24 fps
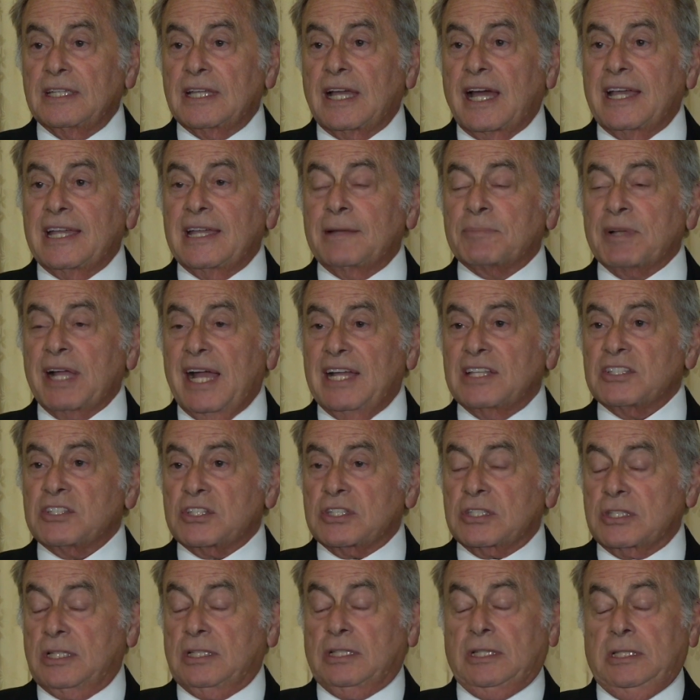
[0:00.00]
I am
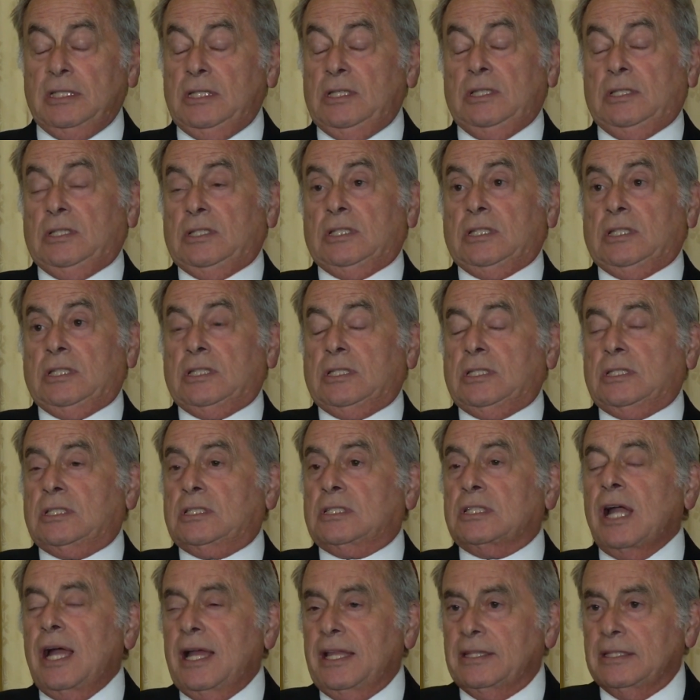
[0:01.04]
constantly
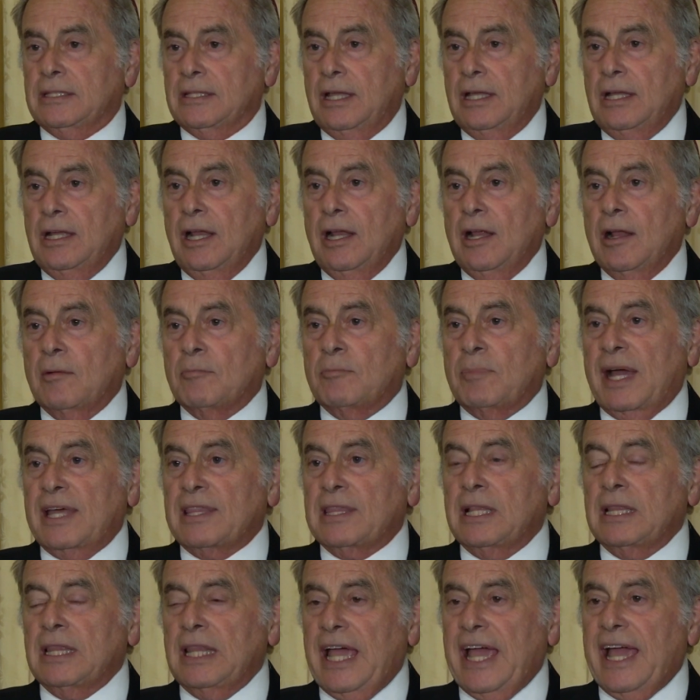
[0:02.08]
stunned by
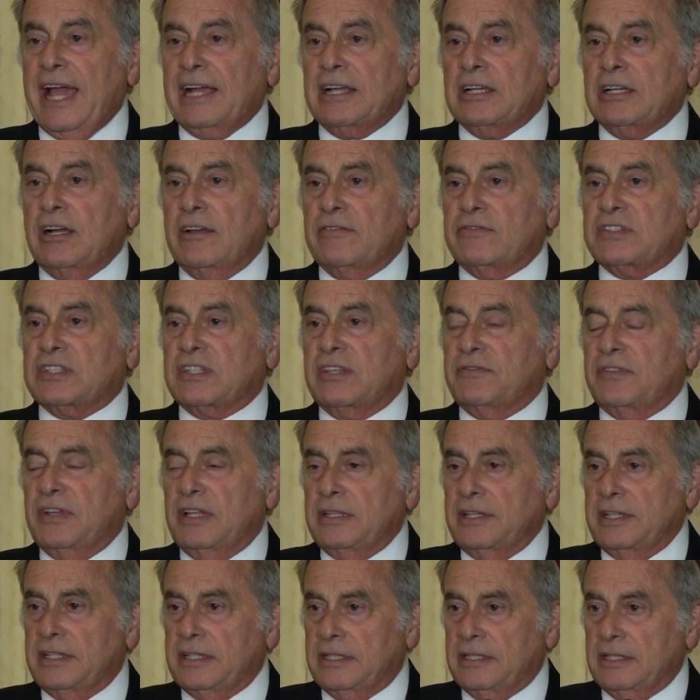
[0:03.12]
the lack of
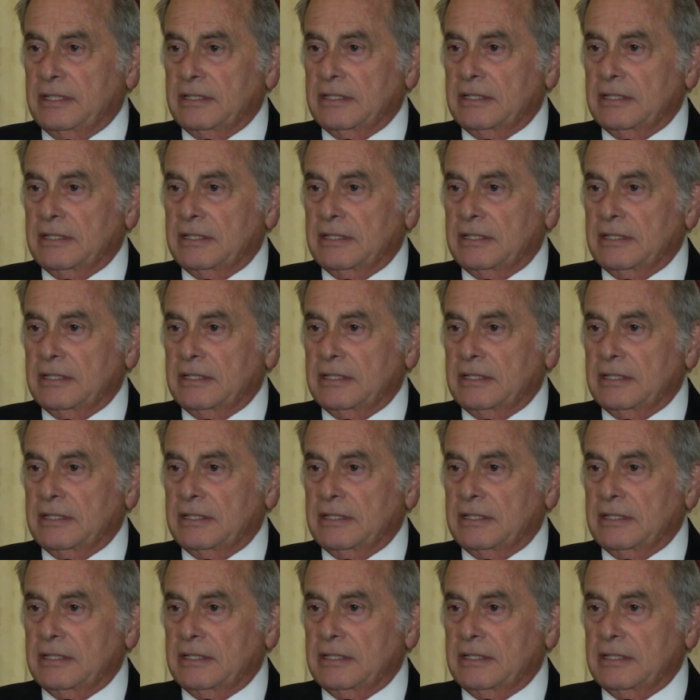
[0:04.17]
civility